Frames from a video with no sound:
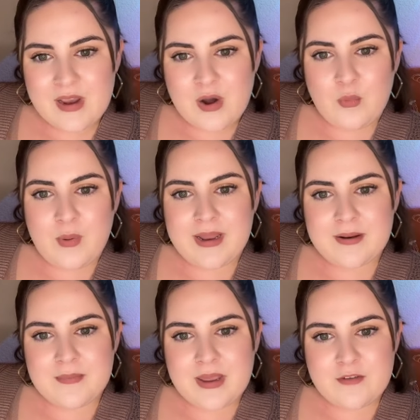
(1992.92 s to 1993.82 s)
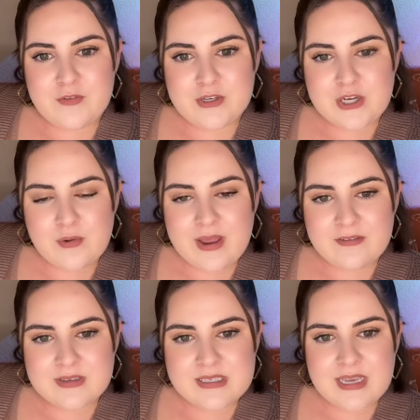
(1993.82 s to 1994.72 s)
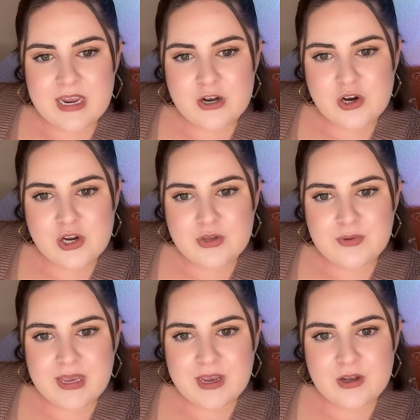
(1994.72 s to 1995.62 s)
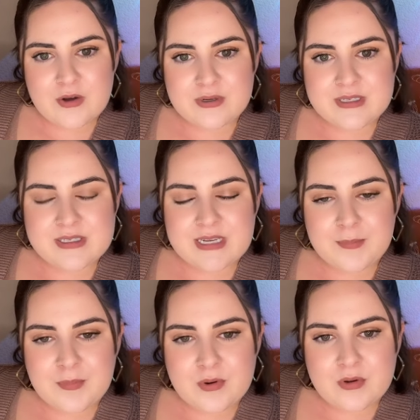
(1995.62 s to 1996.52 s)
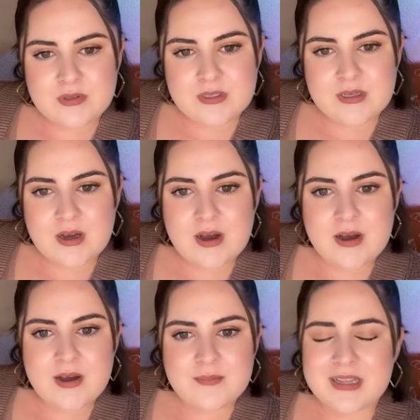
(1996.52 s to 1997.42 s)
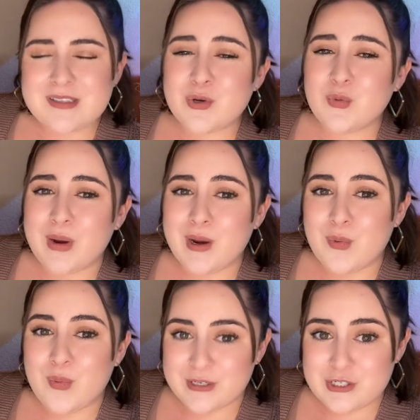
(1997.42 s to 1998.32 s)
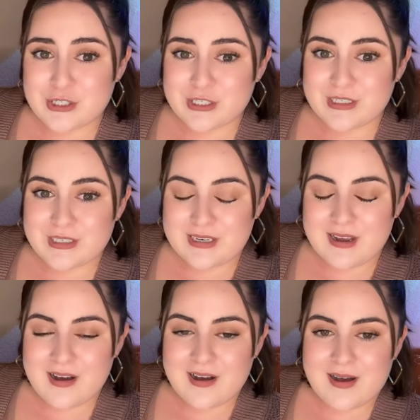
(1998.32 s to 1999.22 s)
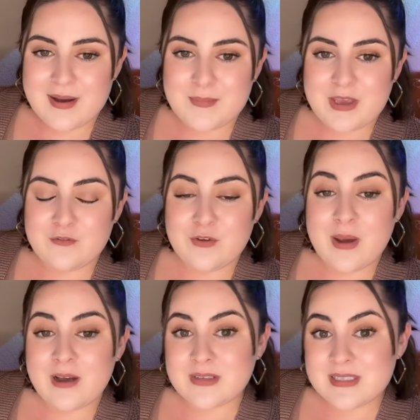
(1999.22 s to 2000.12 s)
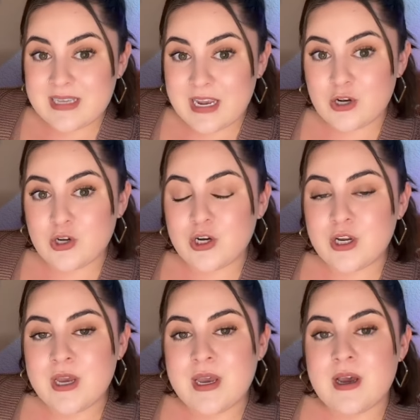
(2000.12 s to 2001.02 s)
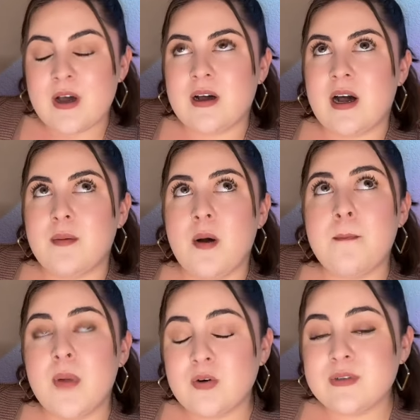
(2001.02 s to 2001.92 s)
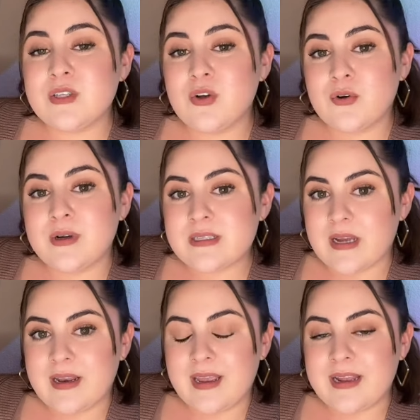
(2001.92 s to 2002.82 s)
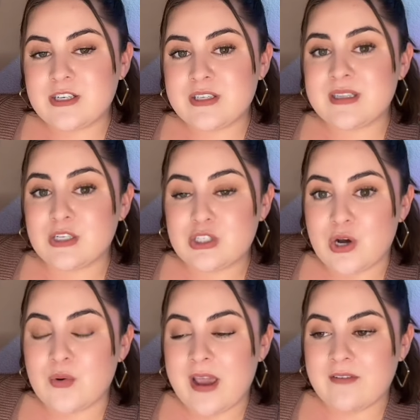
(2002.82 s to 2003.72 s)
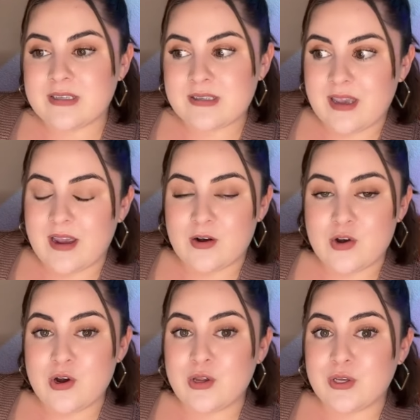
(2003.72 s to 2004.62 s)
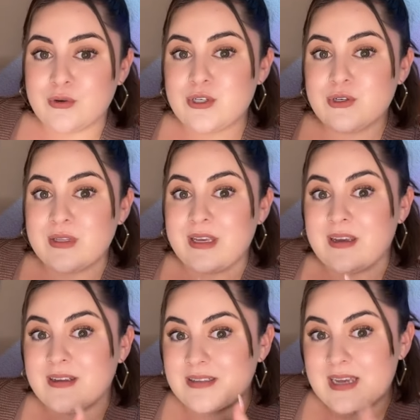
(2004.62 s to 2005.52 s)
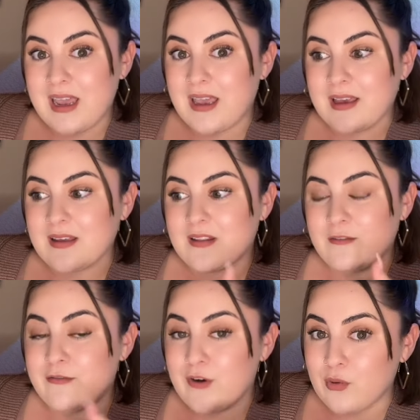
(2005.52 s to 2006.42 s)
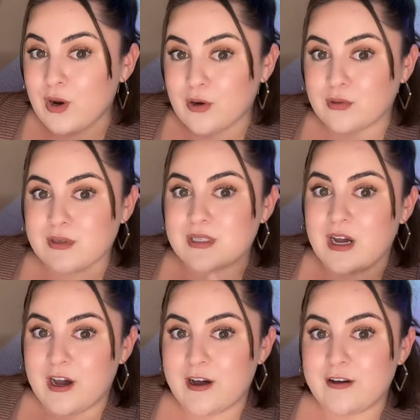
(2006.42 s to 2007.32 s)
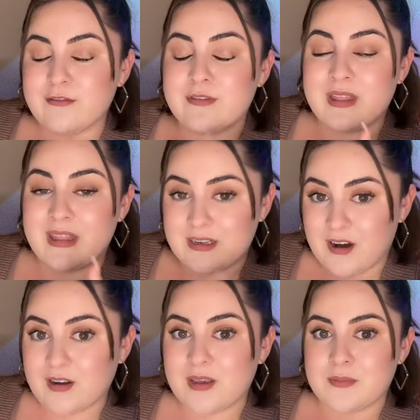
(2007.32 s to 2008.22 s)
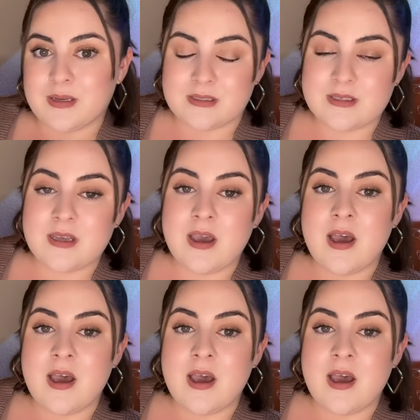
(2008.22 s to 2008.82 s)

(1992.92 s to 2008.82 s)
Wait, if you don't have a scanner, you can't go to Staples. That's a great question. If you have a scanner, most notary signing agents that don't have a scanner usually take photos of the documents.